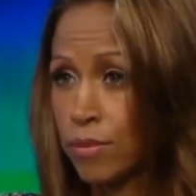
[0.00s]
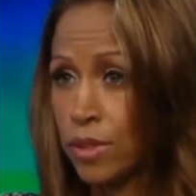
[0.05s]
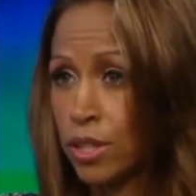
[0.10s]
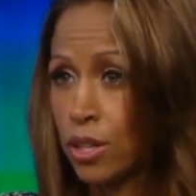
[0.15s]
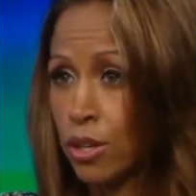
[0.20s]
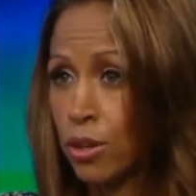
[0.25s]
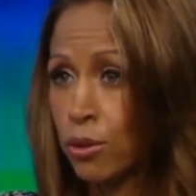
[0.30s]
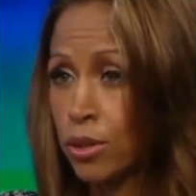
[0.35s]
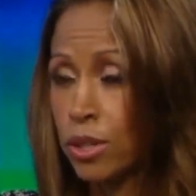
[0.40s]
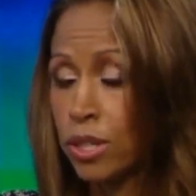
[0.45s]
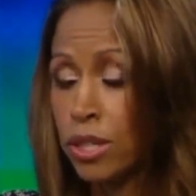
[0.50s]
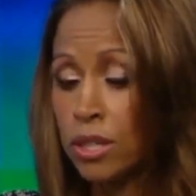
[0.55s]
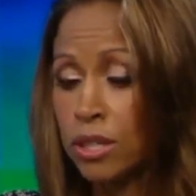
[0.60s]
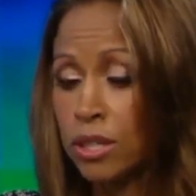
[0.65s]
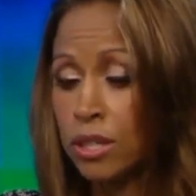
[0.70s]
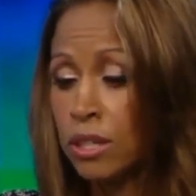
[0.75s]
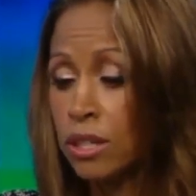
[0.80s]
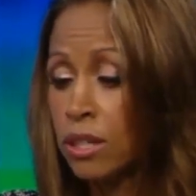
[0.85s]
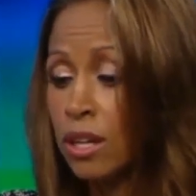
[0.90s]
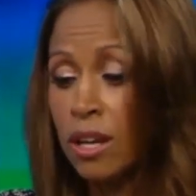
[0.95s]
You
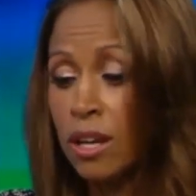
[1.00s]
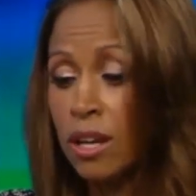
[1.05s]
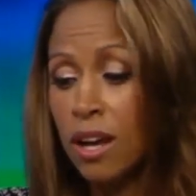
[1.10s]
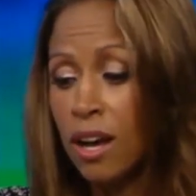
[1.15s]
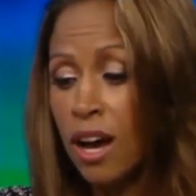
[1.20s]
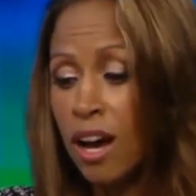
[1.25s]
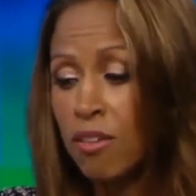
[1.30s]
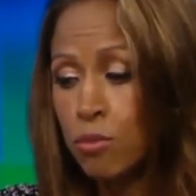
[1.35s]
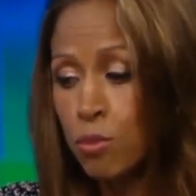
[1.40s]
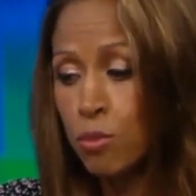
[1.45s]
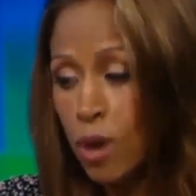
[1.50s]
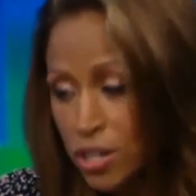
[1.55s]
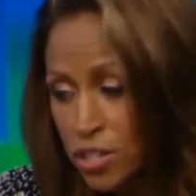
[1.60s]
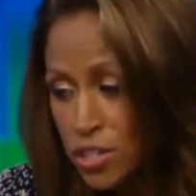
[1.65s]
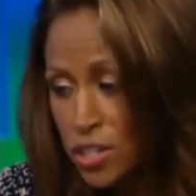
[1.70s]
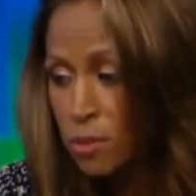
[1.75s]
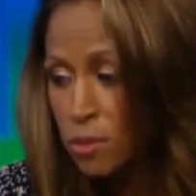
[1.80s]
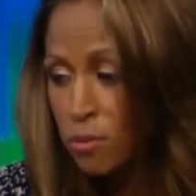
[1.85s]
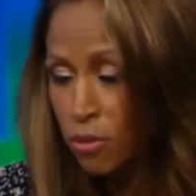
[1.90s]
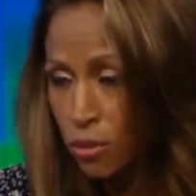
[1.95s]
know, I
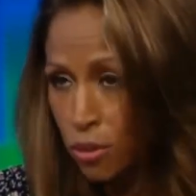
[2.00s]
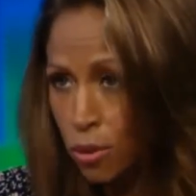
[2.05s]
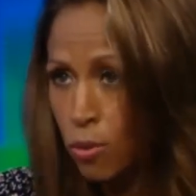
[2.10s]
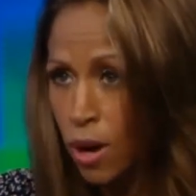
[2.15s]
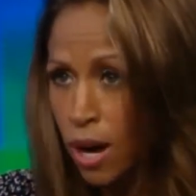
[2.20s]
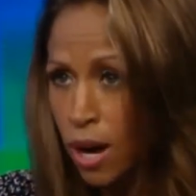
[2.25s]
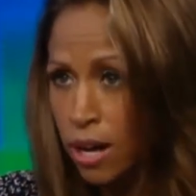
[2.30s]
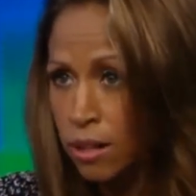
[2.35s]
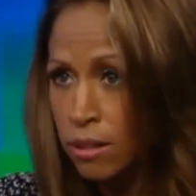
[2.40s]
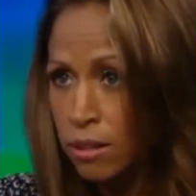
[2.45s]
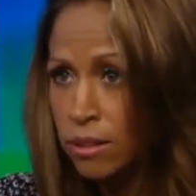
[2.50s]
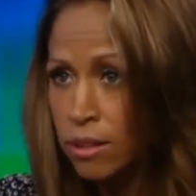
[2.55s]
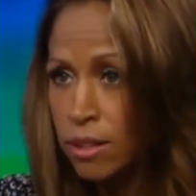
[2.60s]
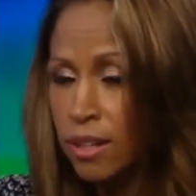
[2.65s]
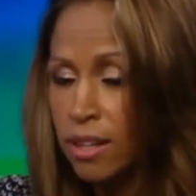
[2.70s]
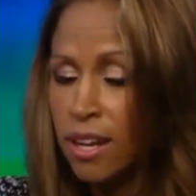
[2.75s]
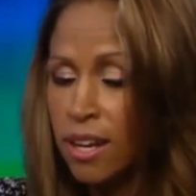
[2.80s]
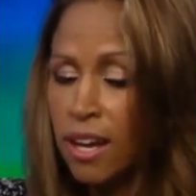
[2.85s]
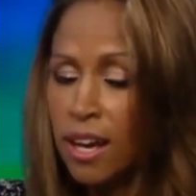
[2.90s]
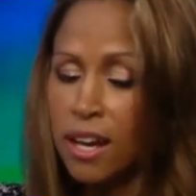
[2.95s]
watched him for a while.
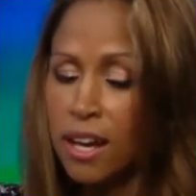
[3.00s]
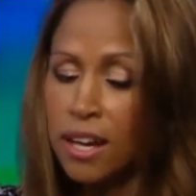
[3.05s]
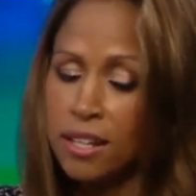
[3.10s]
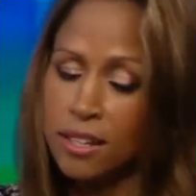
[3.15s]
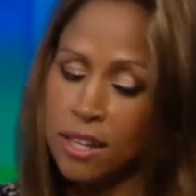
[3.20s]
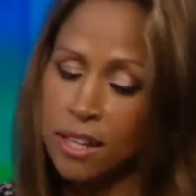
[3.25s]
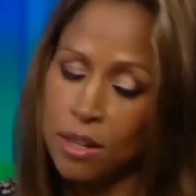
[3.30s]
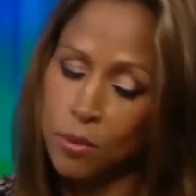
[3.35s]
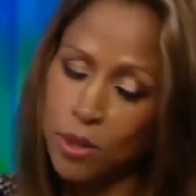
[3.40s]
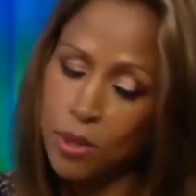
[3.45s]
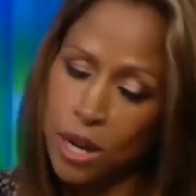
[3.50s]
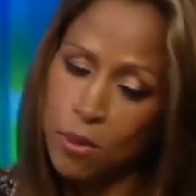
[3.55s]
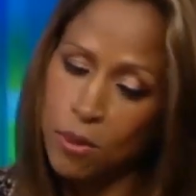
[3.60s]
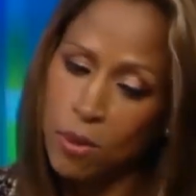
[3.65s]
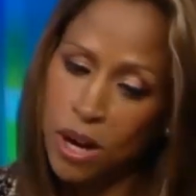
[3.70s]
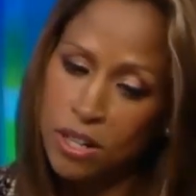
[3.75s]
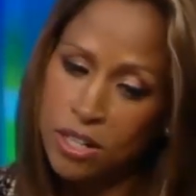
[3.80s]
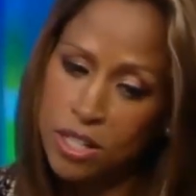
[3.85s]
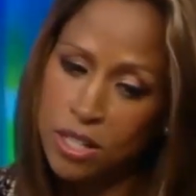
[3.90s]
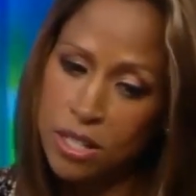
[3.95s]
And then when I
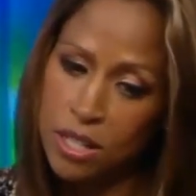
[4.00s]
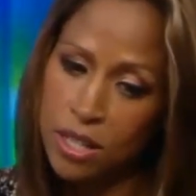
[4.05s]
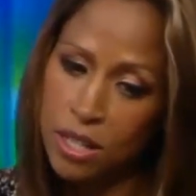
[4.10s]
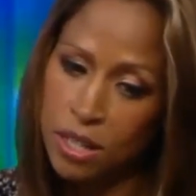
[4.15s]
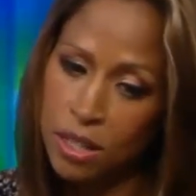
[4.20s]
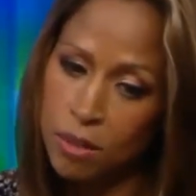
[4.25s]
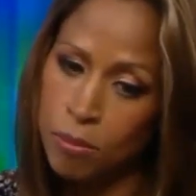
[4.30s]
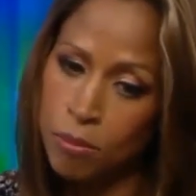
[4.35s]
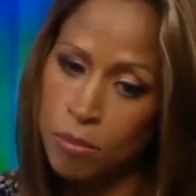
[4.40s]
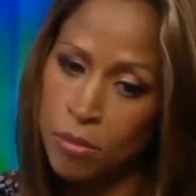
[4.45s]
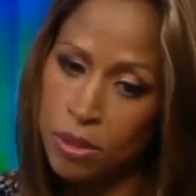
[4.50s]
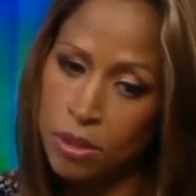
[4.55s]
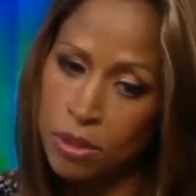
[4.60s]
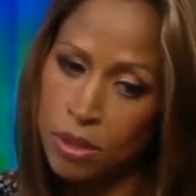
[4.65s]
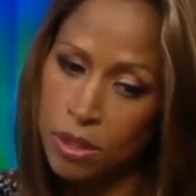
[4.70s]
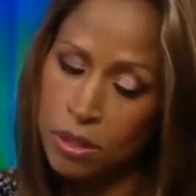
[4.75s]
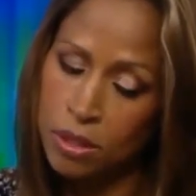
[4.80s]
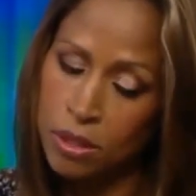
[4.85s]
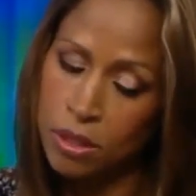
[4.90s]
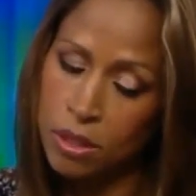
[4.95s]
watched him,
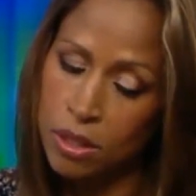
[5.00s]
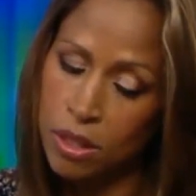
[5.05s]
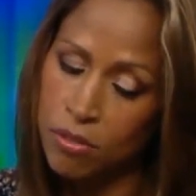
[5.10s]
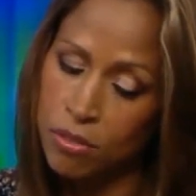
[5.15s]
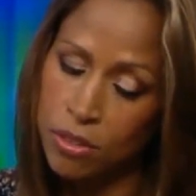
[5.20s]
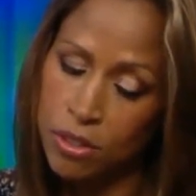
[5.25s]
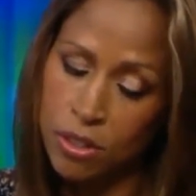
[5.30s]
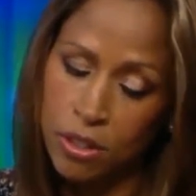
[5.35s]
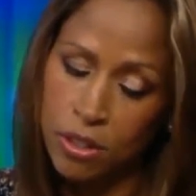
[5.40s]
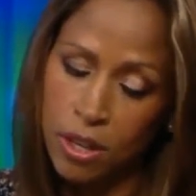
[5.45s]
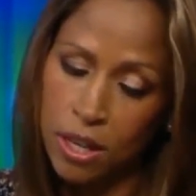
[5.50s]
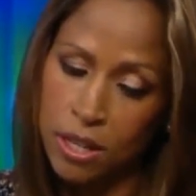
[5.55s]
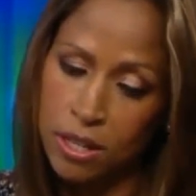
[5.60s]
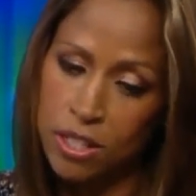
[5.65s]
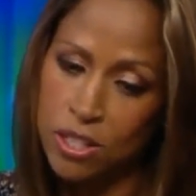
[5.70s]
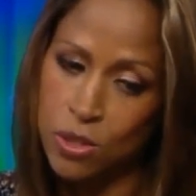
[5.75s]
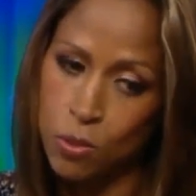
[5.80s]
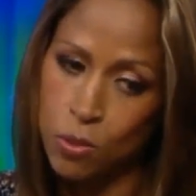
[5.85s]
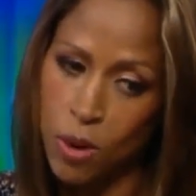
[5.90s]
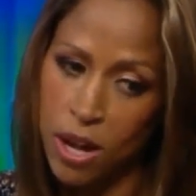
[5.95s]
the governor
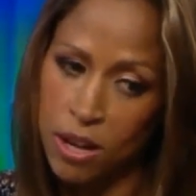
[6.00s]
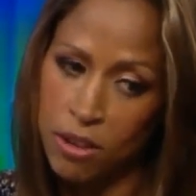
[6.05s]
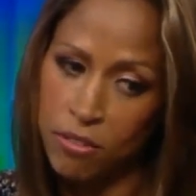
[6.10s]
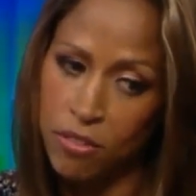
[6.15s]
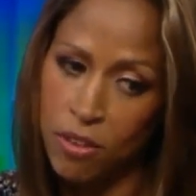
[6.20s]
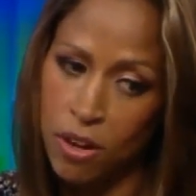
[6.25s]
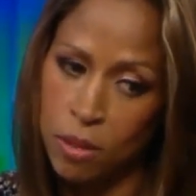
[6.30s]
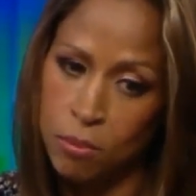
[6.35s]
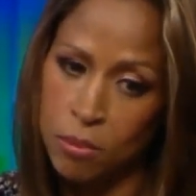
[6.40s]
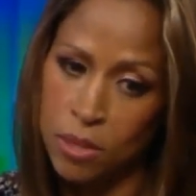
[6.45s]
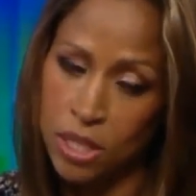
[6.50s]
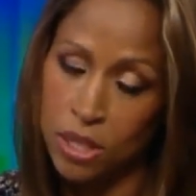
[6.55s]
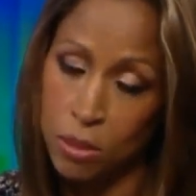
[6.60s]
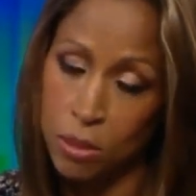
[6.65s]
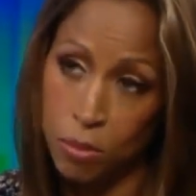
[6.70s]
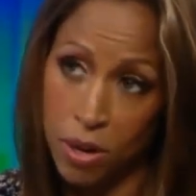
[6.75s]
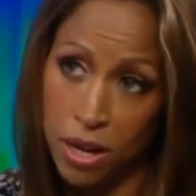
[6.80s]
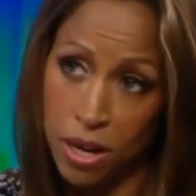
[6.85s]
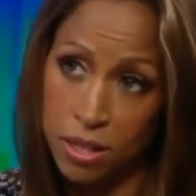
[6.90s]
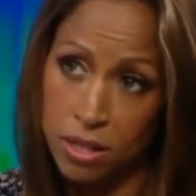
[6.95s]
and his wife, on Meet
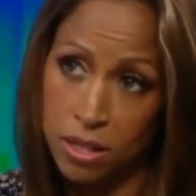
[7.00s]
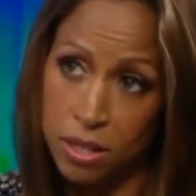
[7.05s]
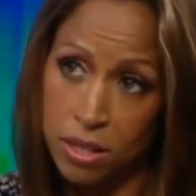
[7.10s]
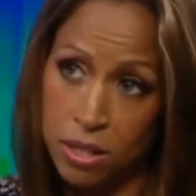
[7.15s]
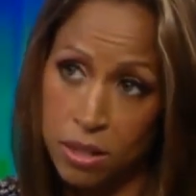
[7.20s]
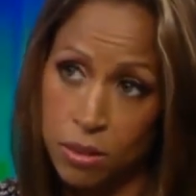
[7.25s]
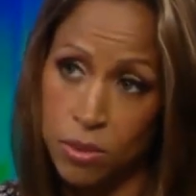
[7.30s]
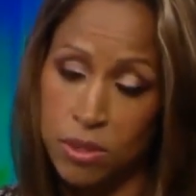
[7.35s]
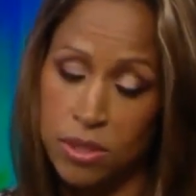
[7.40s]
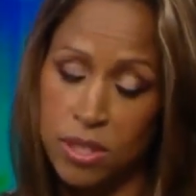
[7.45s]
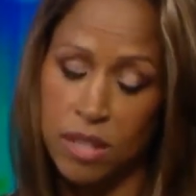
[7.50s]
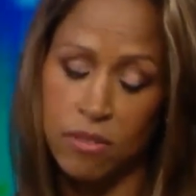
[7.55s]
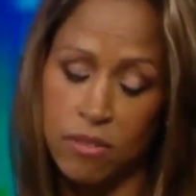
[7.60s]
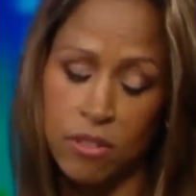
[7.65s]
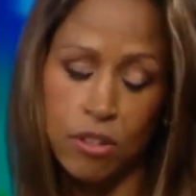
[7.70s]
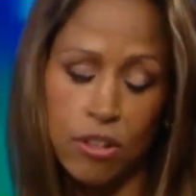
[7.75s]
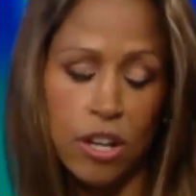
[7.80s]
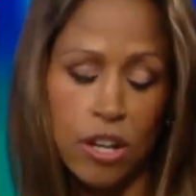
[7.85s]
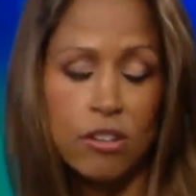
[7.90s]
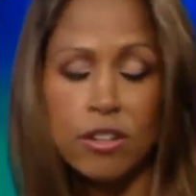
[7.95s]
the Press mm-hmm. with
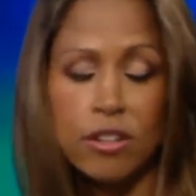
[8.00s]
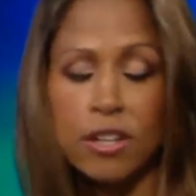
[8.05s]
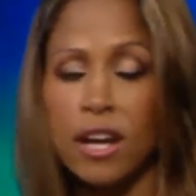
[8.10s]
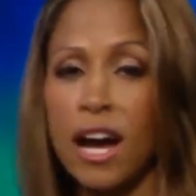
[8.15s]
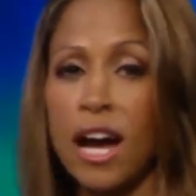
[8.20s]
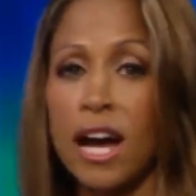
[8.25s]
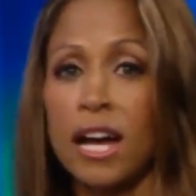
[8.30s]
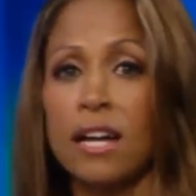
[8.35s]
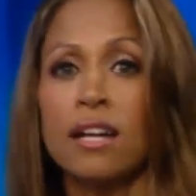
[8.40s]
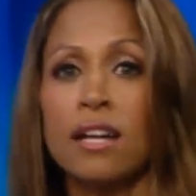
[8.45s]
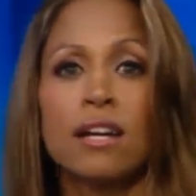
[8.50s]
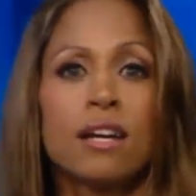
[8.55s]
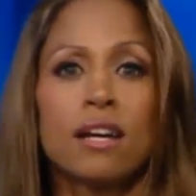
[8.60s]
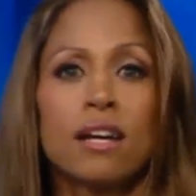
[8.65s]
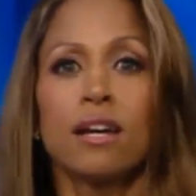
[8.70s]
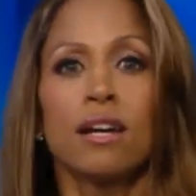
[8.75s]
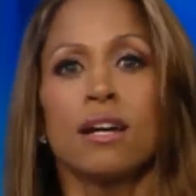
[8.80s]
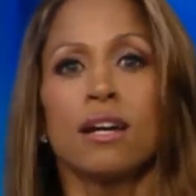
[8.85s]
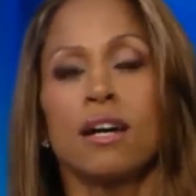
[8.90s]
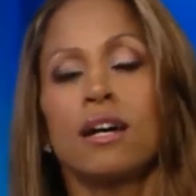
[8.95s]
David Gregory,
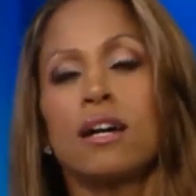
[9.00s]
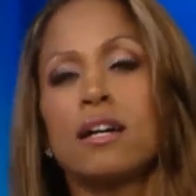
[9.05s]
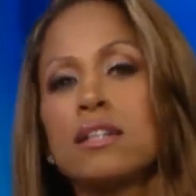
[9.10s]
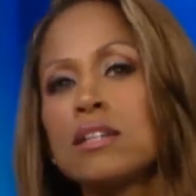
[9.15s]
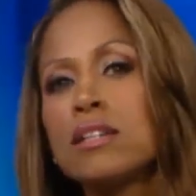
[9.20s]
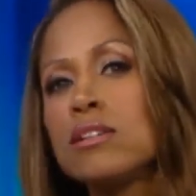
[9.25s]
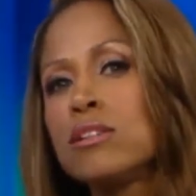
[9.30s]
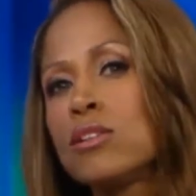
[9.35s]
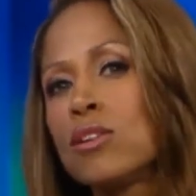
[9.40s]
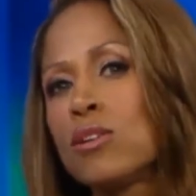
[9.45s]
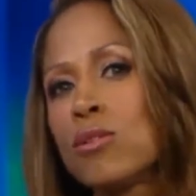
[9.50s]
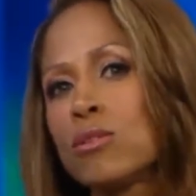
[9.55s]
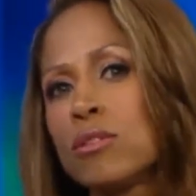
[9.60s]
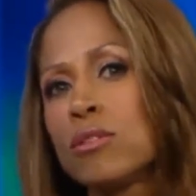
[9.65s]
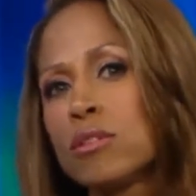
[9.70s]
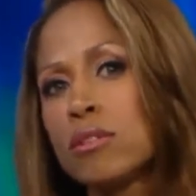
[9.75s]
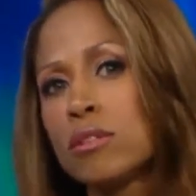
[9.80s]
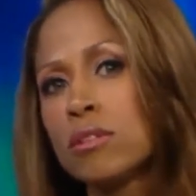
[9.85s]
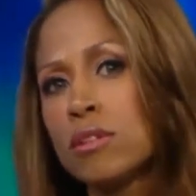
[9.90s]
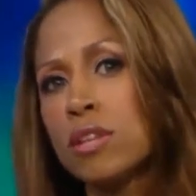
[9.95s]

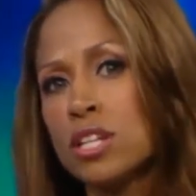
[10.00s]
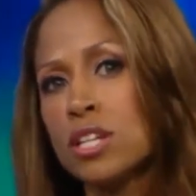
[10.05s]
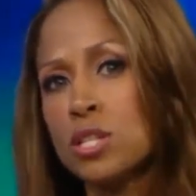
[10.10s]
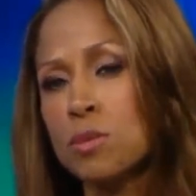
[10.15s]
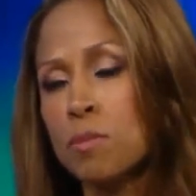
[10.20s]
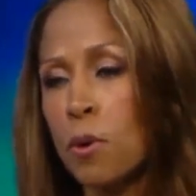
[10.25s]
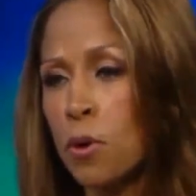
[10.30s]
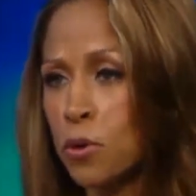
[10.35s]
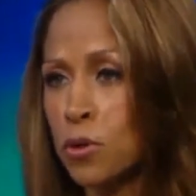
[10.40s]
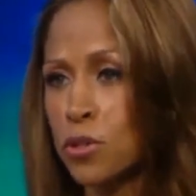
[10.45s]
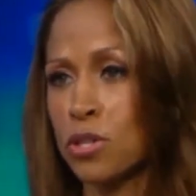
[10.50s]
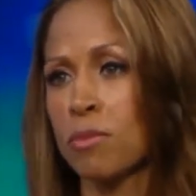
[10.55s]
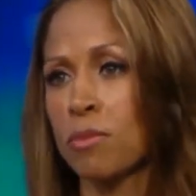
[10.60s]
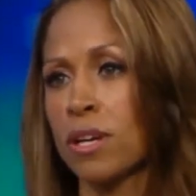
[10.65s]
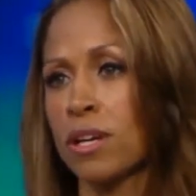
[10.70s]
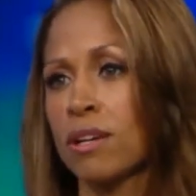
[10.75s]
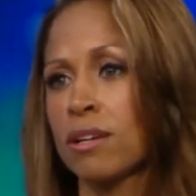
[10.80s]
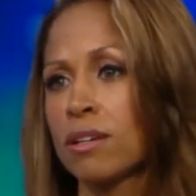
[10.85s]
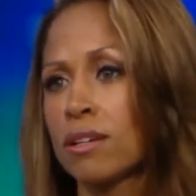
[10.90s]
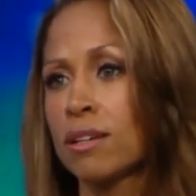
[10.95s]
they spoke to
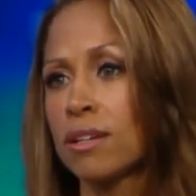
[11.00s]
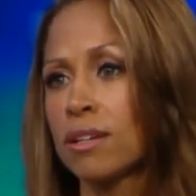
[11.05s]
me,